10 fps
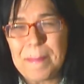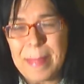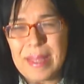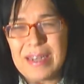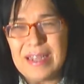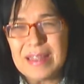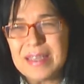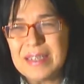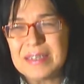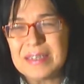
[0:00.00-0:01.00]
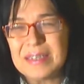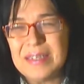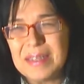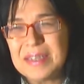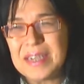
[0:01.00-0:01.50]
nothing,
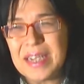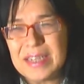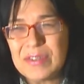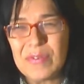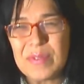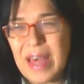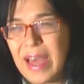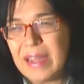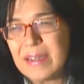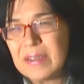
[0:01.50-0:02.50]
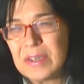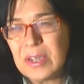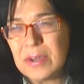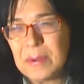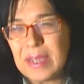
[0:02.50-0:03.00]
nothing changes with that, you
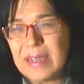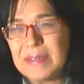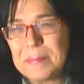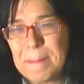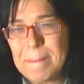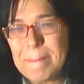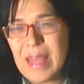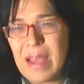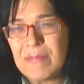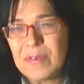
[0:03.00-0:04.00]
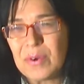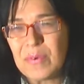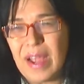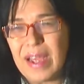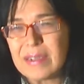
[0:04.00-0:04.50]
know. And after
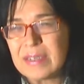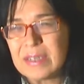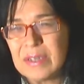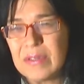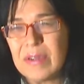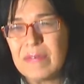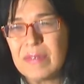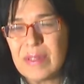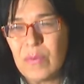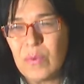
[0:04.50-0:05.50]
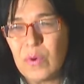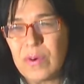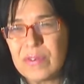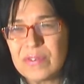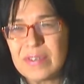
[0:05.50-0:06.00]
Iraq, you know, the
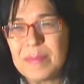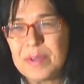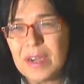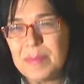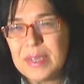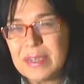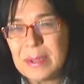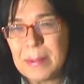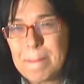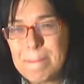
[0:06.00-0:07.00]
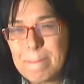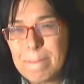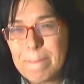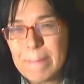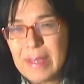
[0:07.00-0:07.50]
wars kept coming,
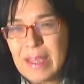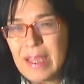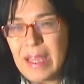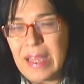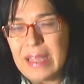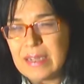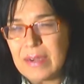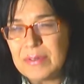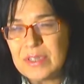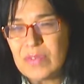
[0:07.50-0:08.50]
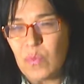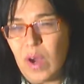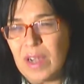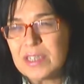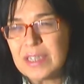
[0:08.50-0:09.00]
and I would just
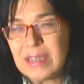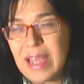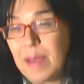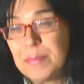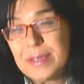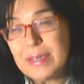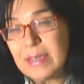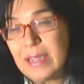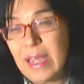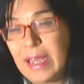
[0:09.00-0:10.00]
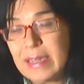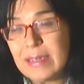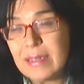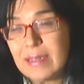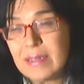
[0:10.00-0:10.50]
watch it happen.
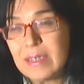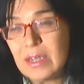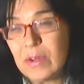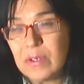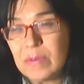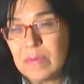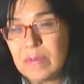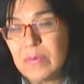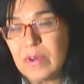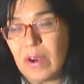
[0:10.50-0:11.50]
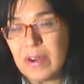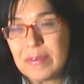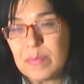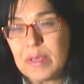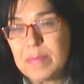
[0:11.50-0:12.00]
And you would
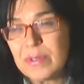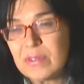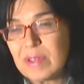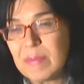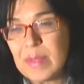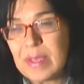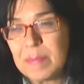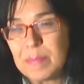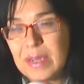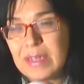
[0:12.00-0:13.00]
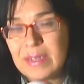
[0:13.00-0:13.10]
argue with people or something, but